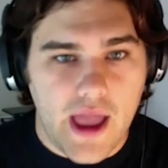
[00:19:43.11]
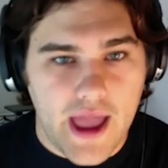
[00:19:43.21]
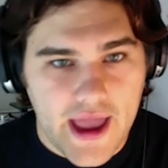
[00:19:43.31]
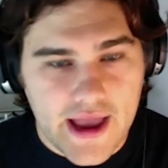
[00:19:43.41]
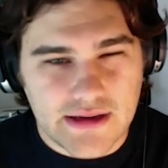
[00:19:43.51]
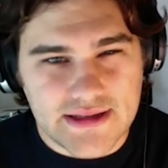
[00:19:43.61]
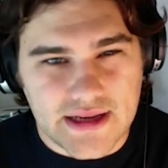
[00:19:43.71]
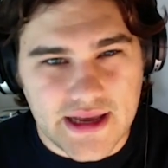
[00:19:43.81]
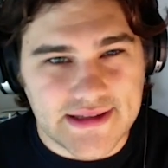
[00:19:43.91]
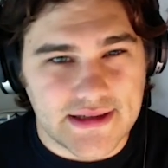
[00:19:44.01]
And
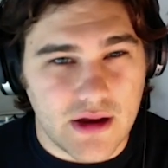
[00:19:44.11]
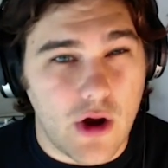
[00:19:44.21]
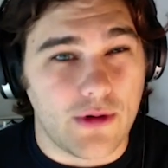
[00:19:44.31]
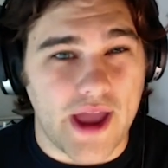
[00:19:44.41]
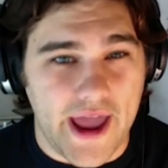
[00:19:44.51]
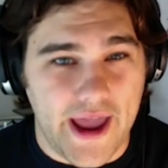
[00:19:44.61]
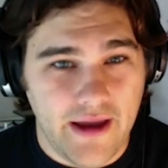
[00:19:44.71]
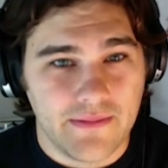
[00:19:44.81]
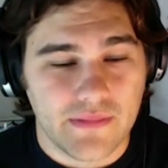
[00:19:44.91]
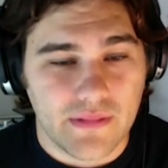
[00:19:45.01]
it's
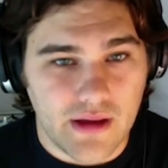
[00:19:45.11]
okay.